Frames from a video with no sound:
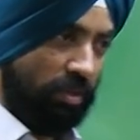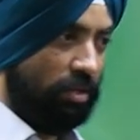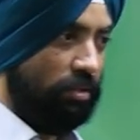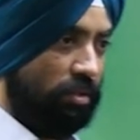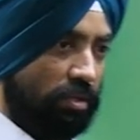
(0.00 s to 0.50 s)

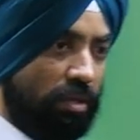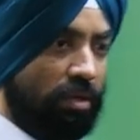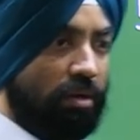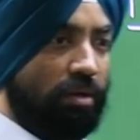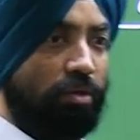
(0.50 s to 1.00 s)
means
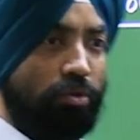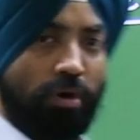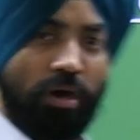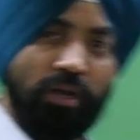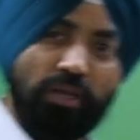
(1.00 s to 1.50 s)

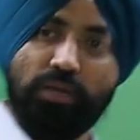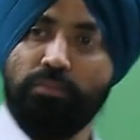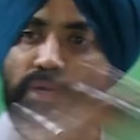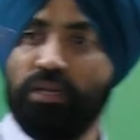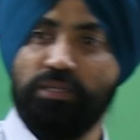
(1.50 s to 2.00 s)
you all
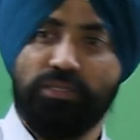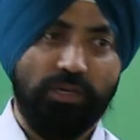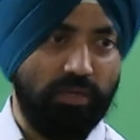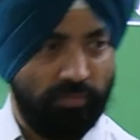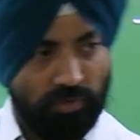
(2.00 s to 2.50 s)
can be
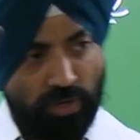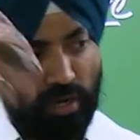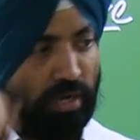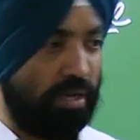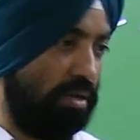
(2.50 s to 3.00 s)
arrested, we
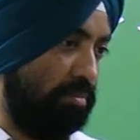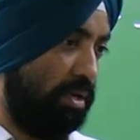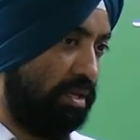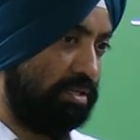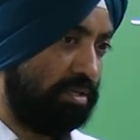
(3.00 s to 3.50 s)
all can
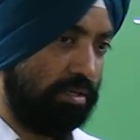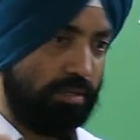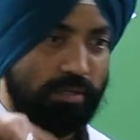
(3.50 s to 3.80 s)
be arrested.